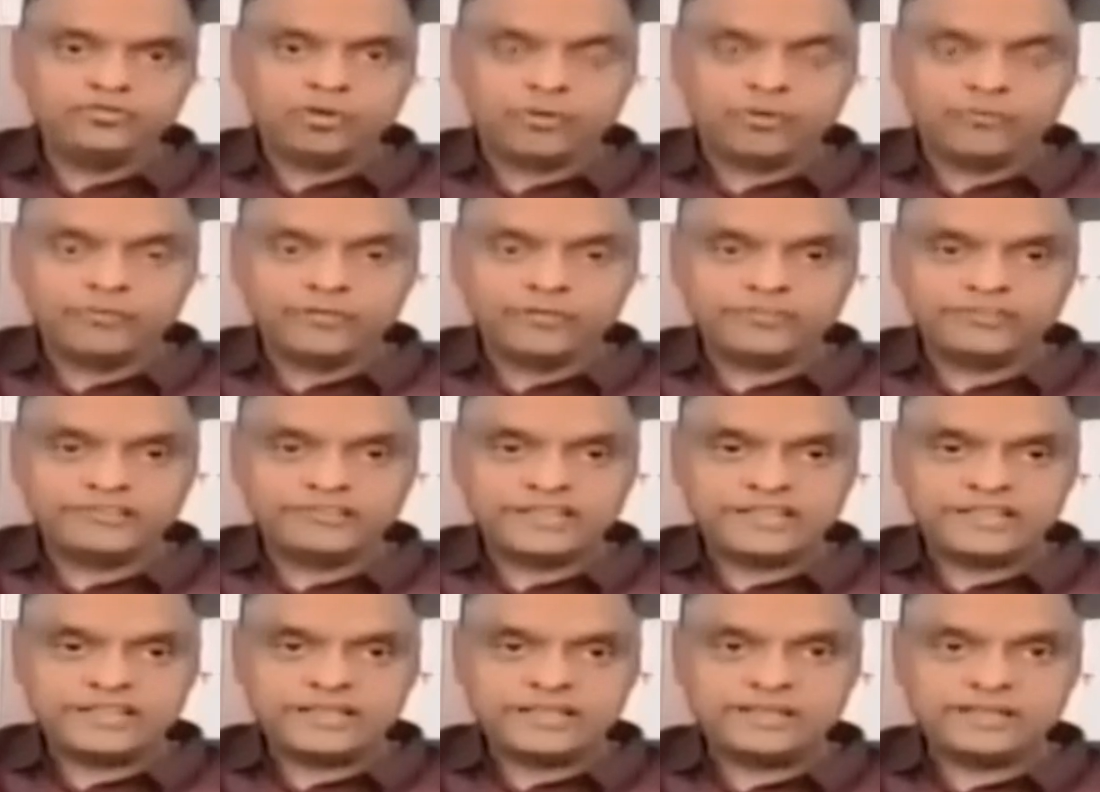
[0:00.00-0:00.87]
So
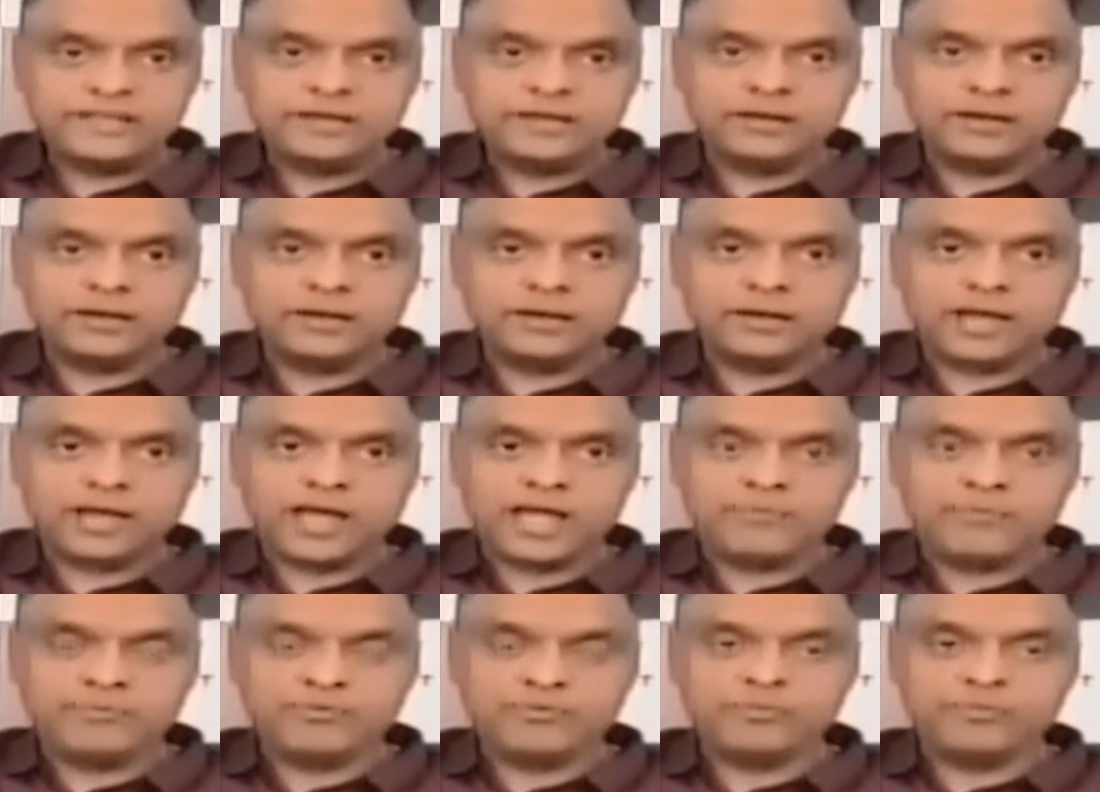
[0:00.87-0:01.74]
obviously,
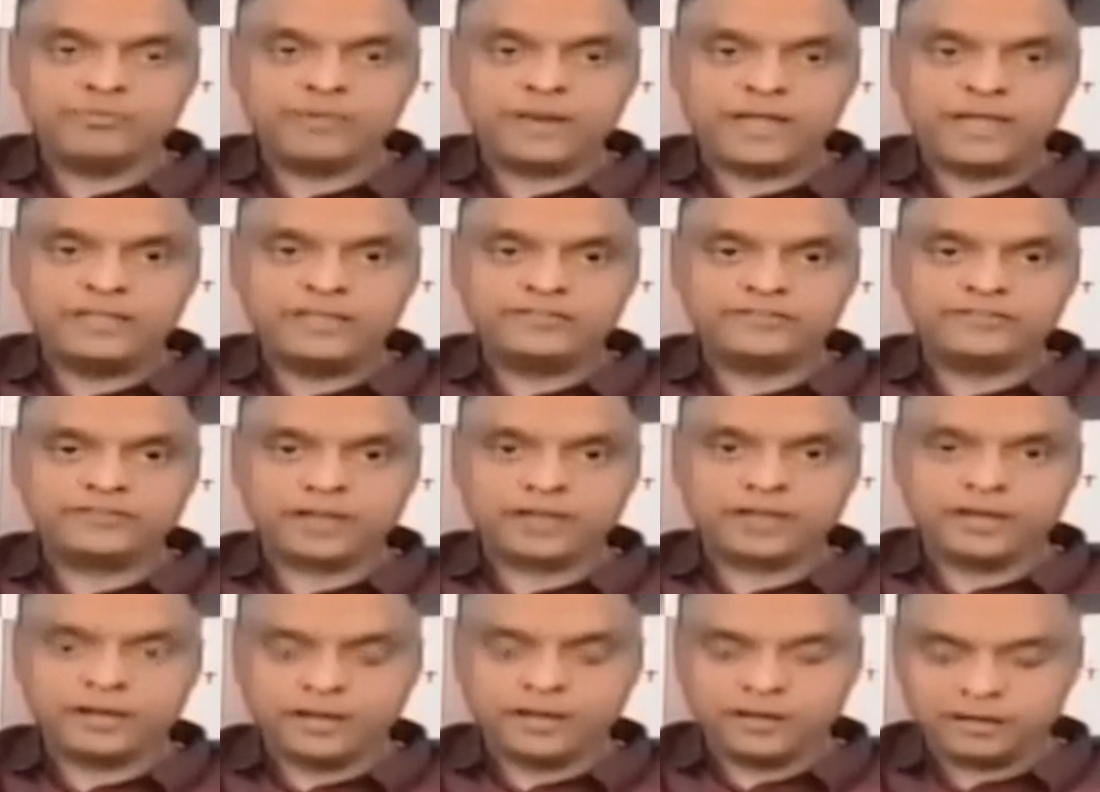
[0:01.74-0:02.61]
IPO plans
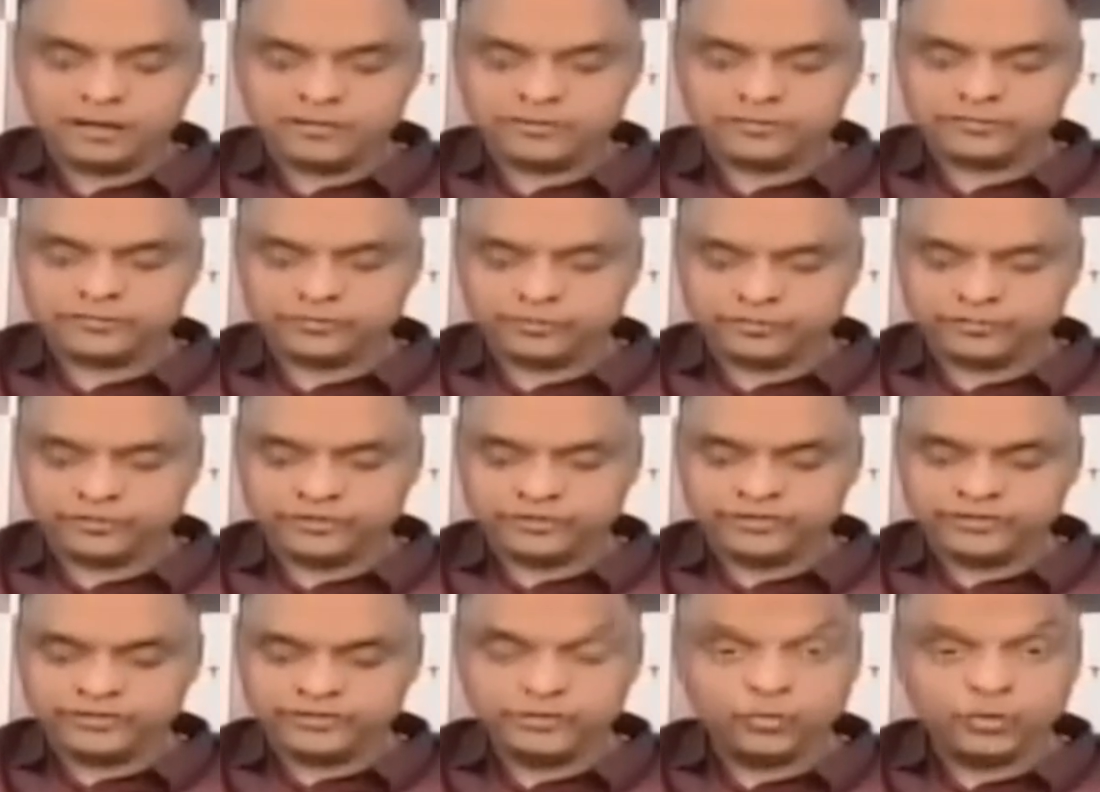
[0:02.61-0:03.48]
are sort of
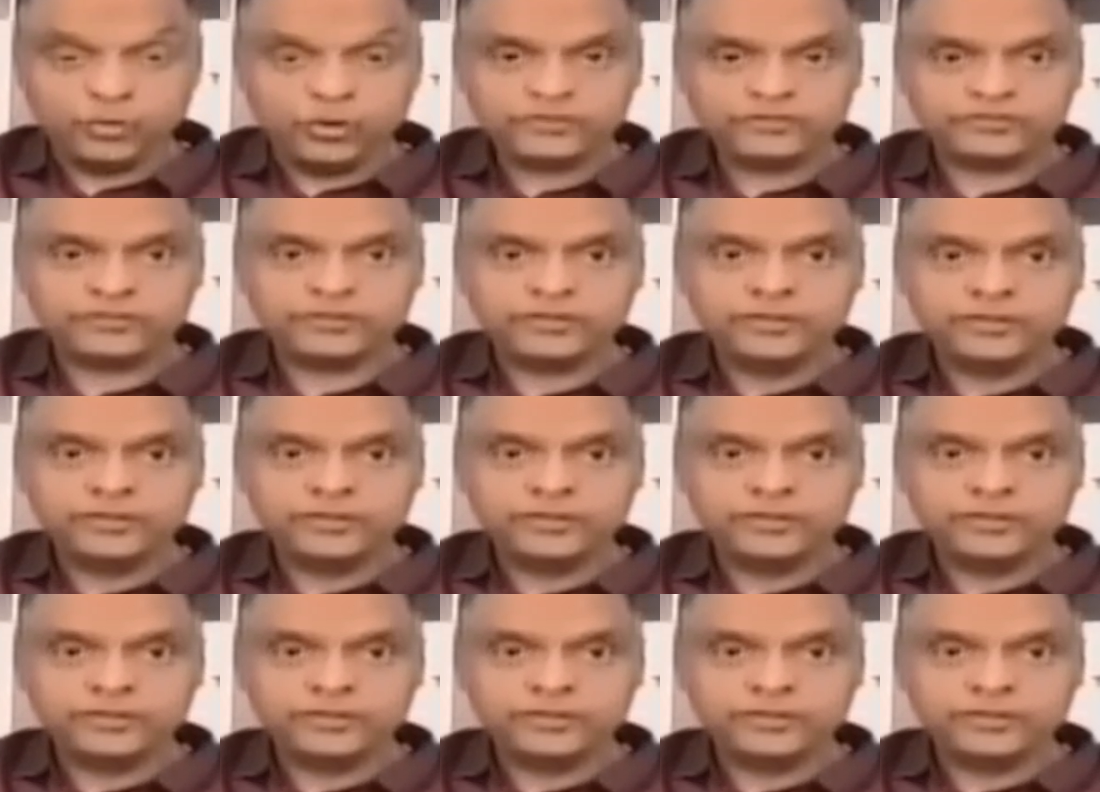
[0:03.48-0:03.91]
in the works.